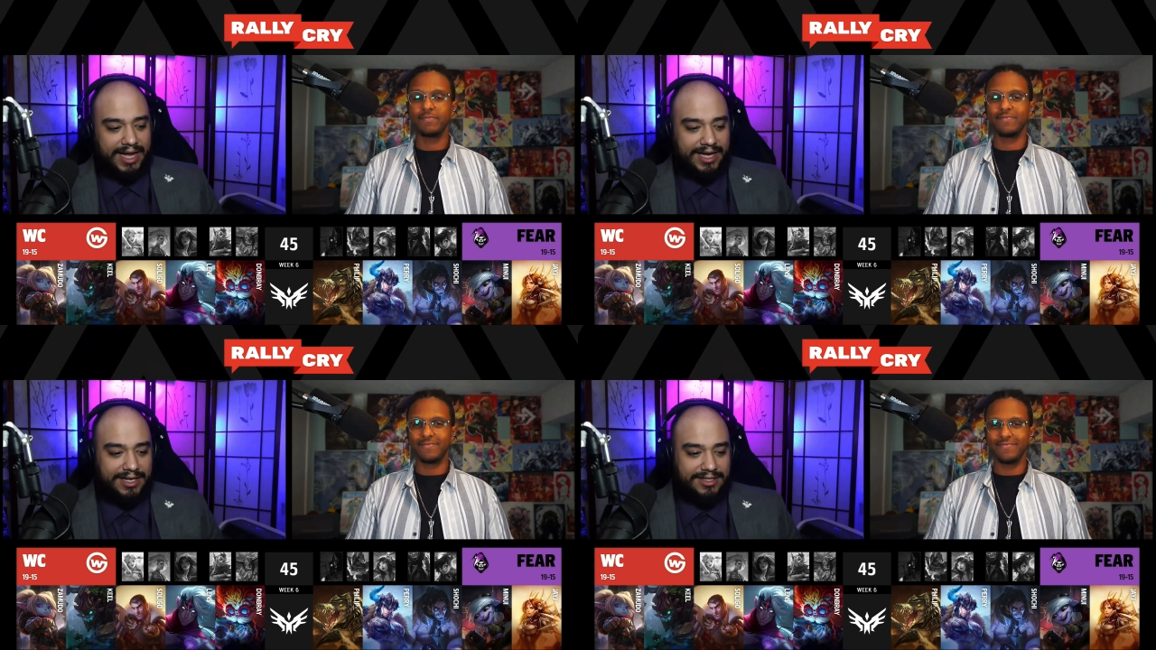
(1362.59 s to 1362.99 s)

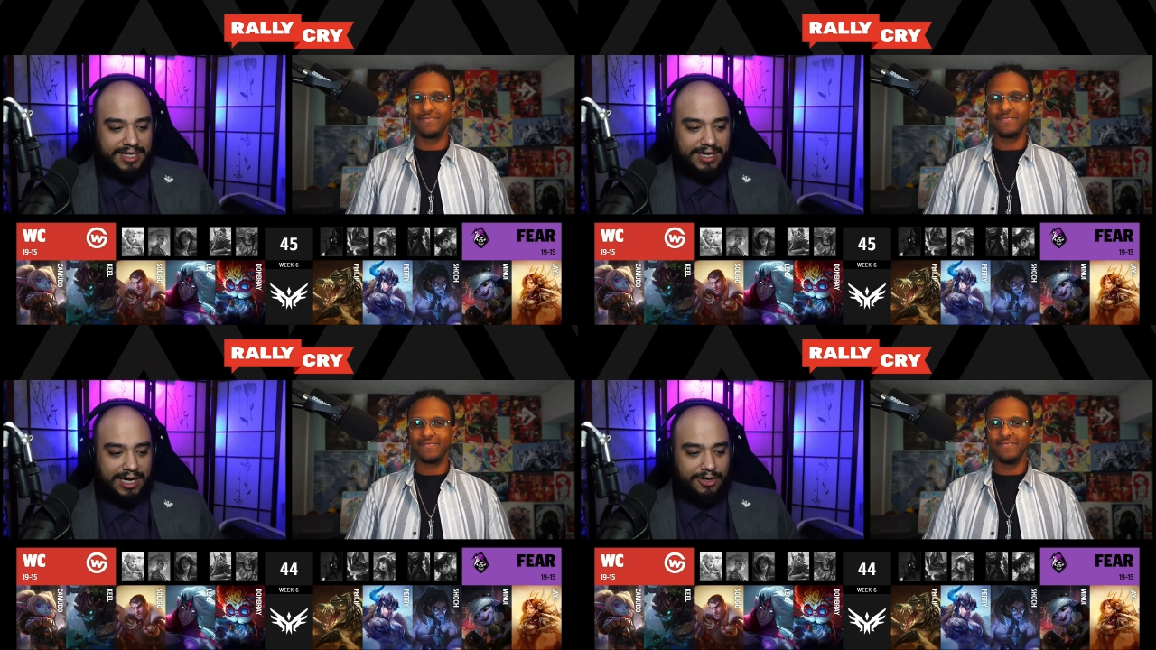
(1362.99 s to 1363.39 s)
Speaker 1: And
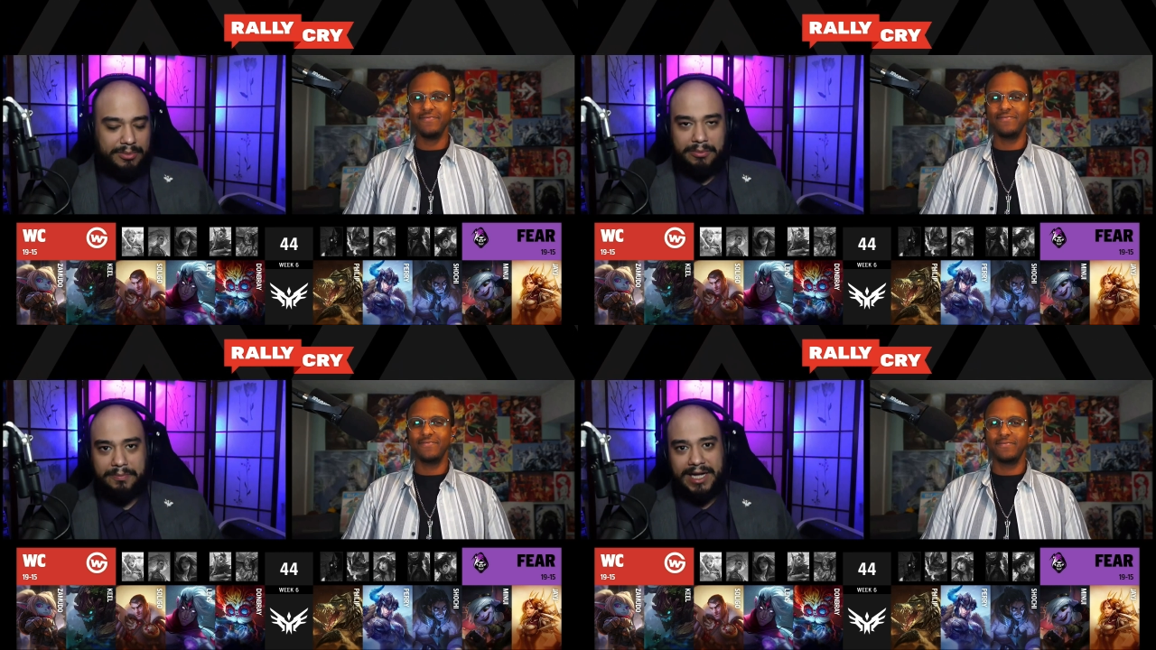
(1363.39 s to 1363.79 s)
uh, I
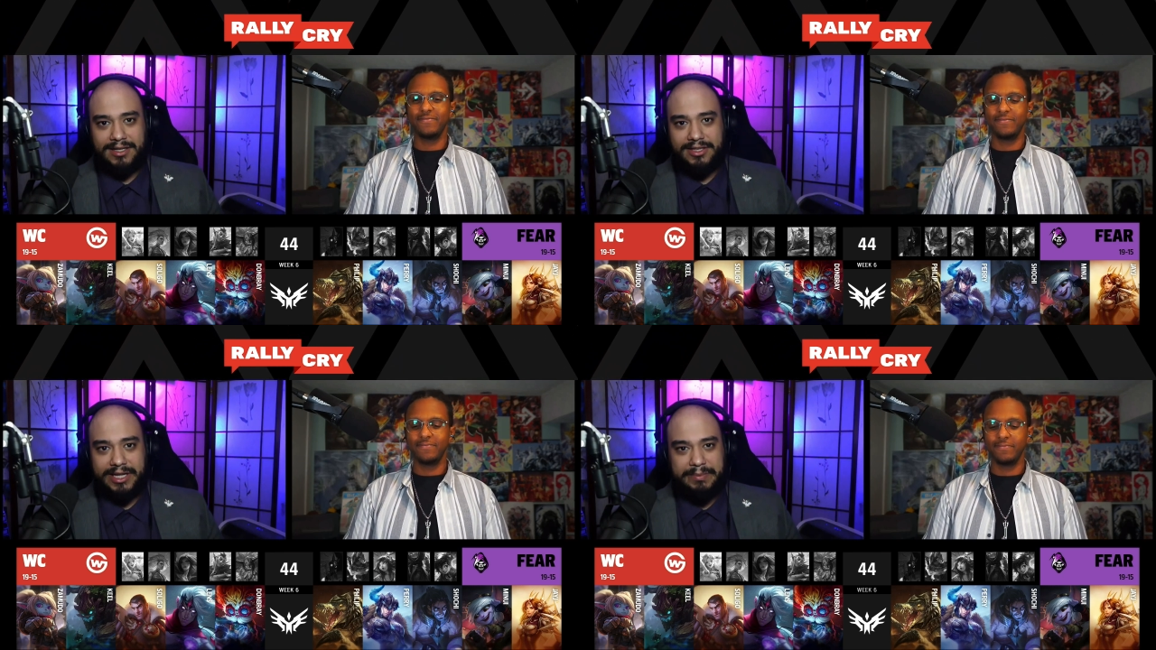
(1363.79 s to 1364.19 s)
remember
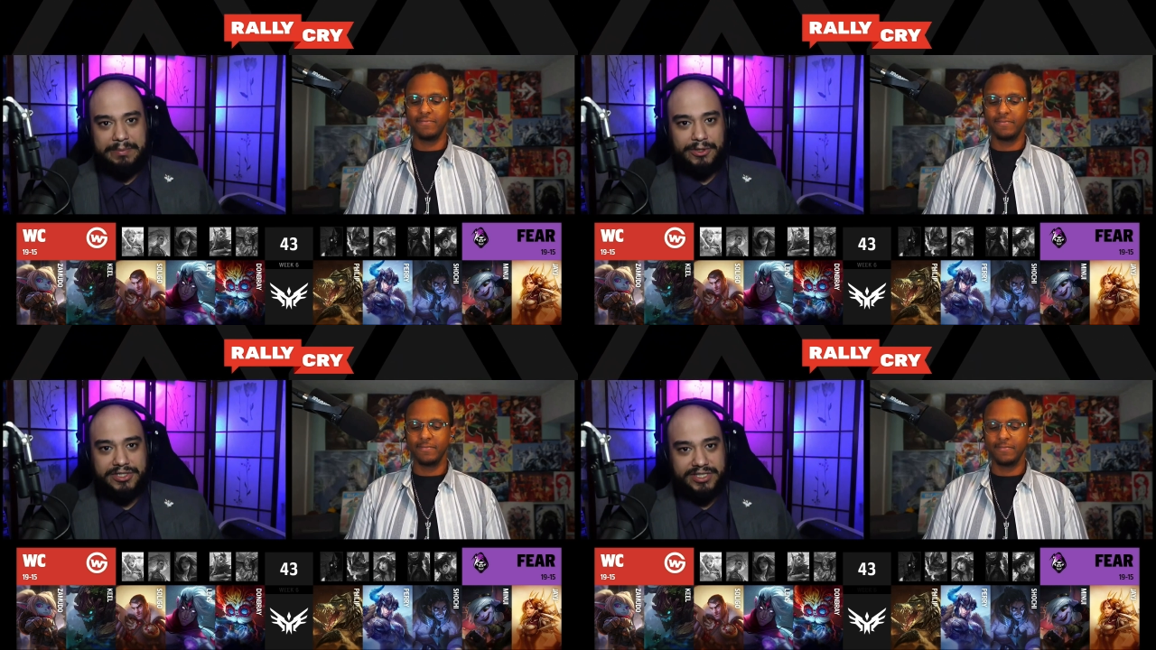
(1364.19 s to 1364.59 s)
back in the day,
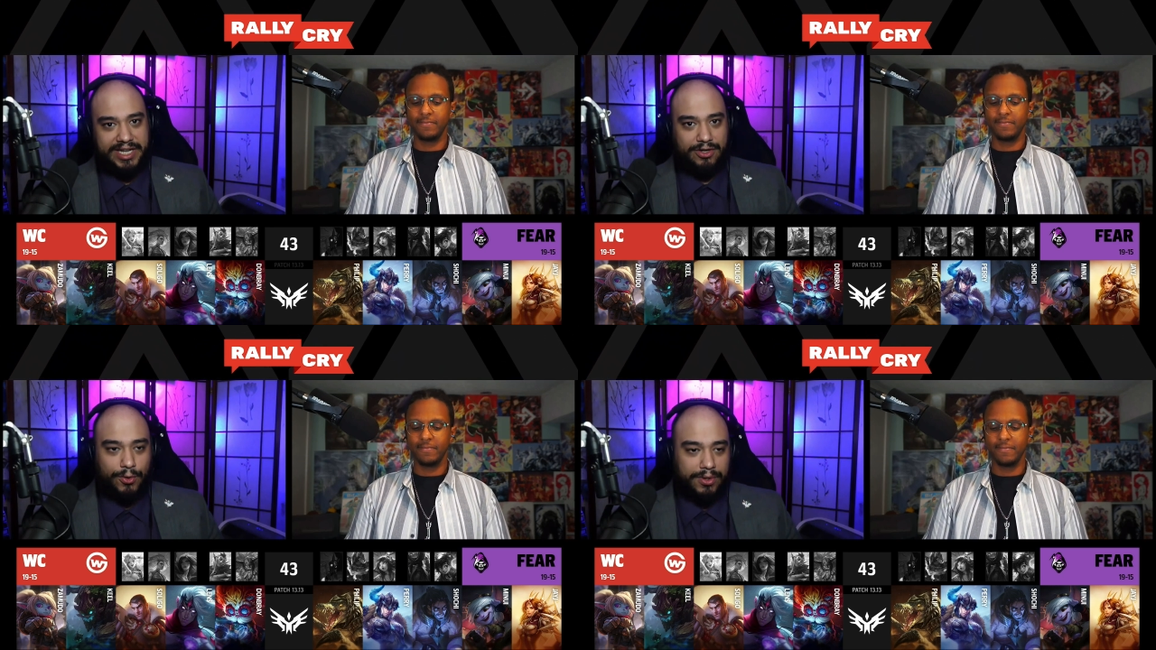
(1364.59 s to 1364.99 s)
people used
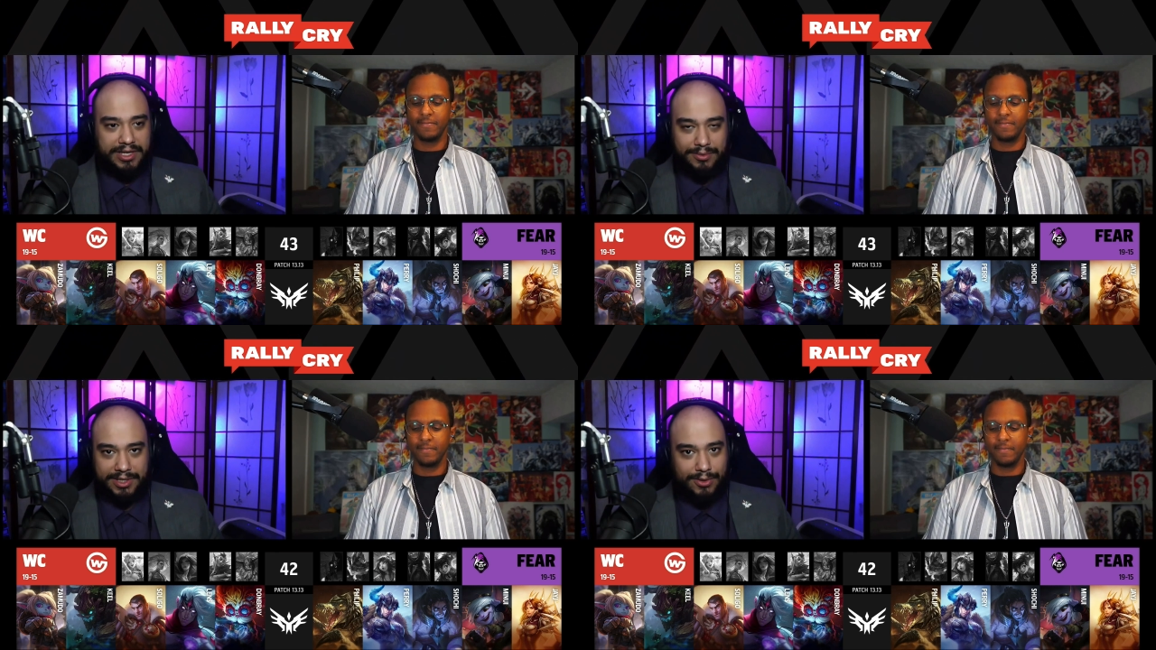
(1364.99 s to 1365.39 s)
to take
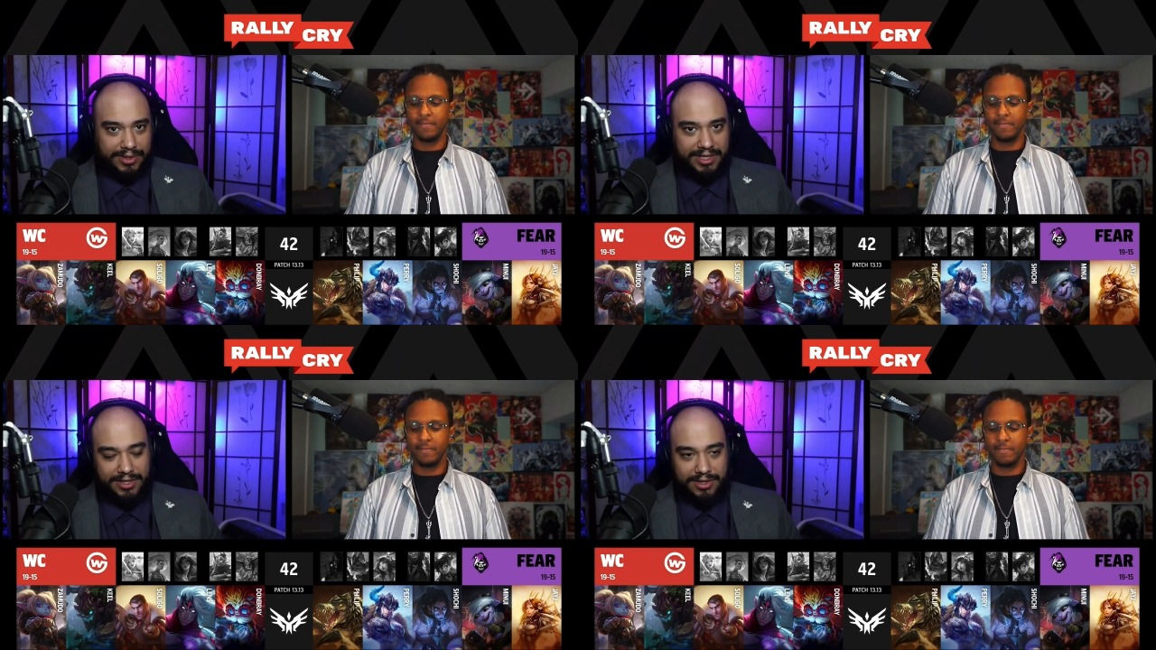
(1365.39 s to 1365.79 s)
Corki when
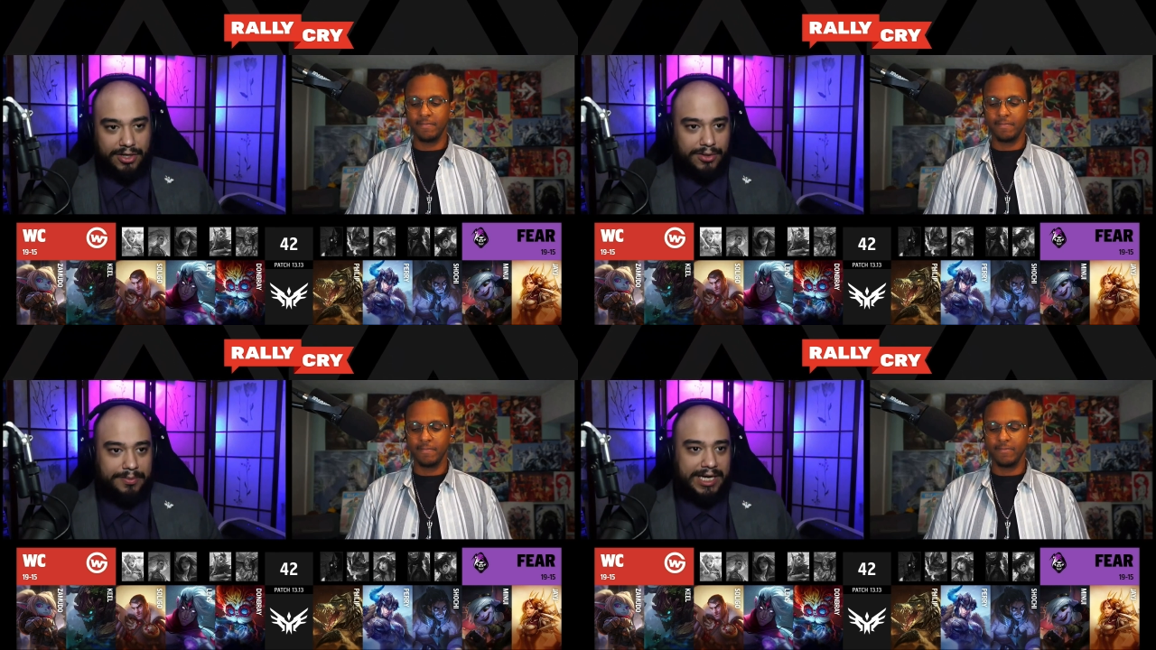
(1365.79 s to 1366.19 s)
Corki could
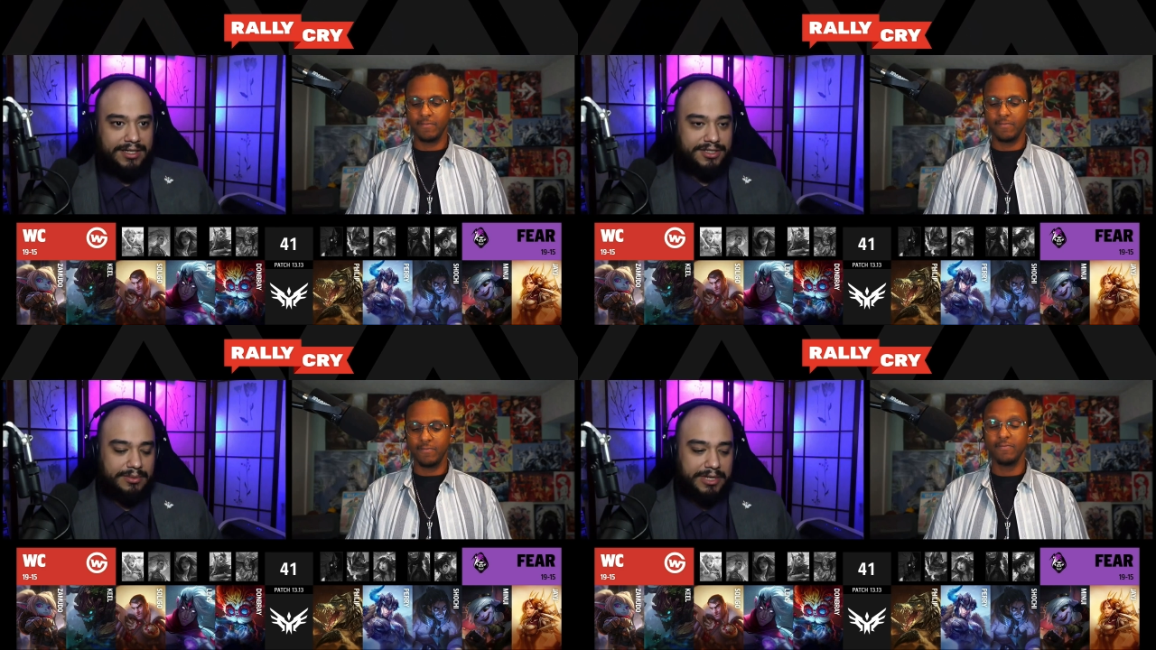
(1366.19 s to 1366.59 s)
go
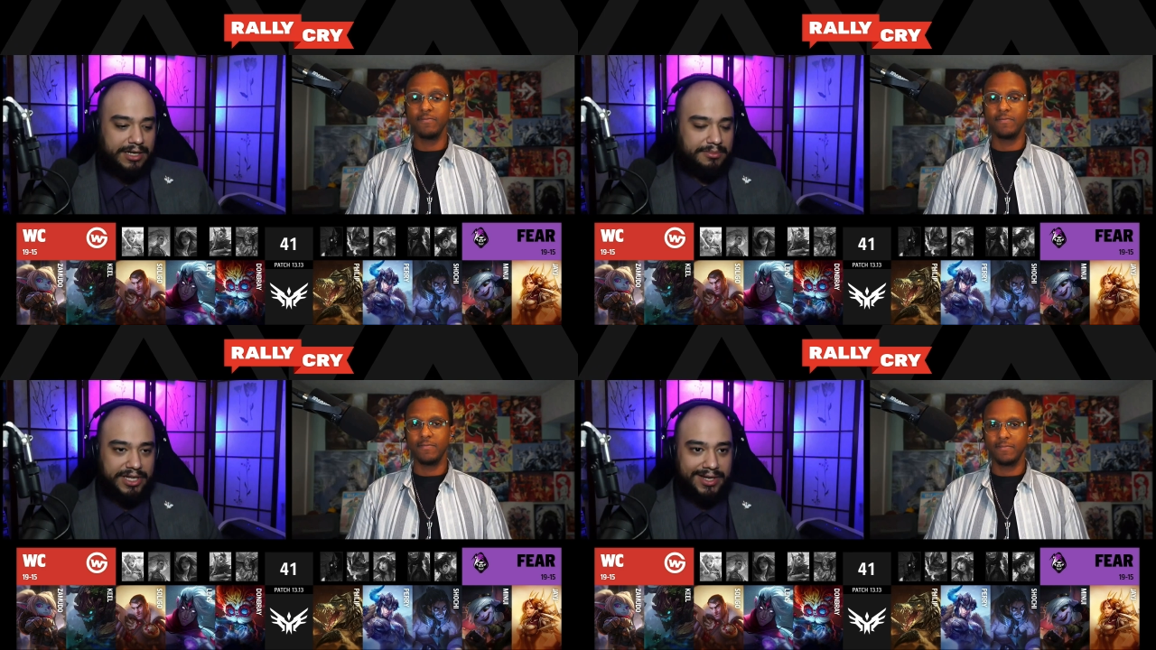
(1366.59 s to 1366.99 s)
back into the
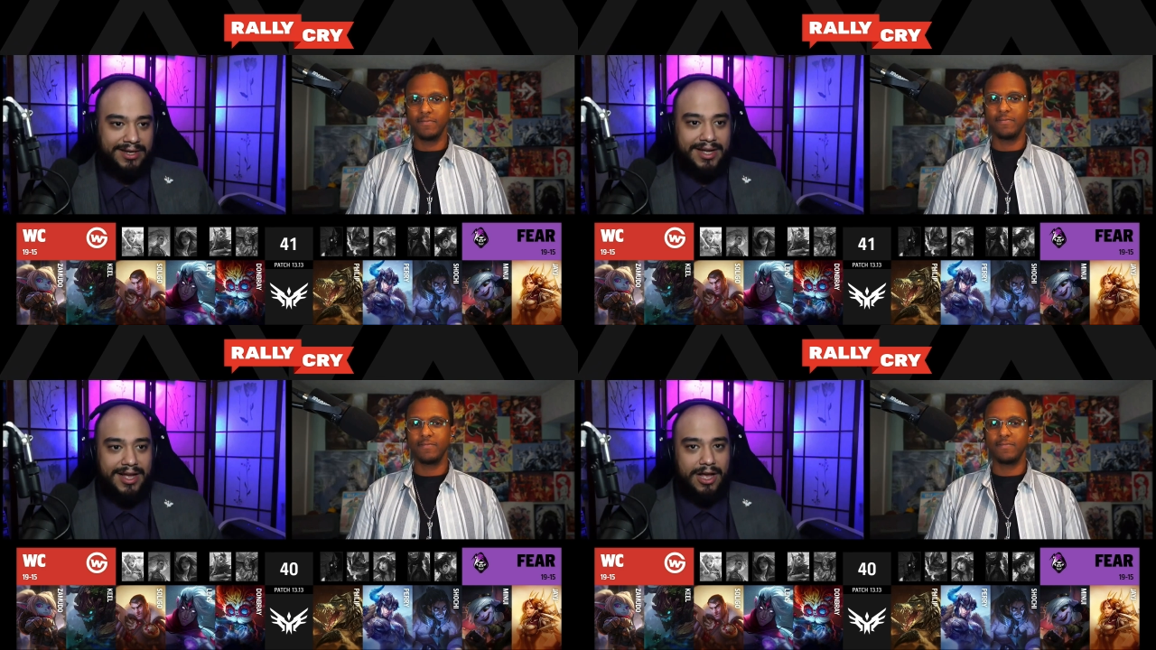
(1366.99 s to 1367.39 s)
bottom lane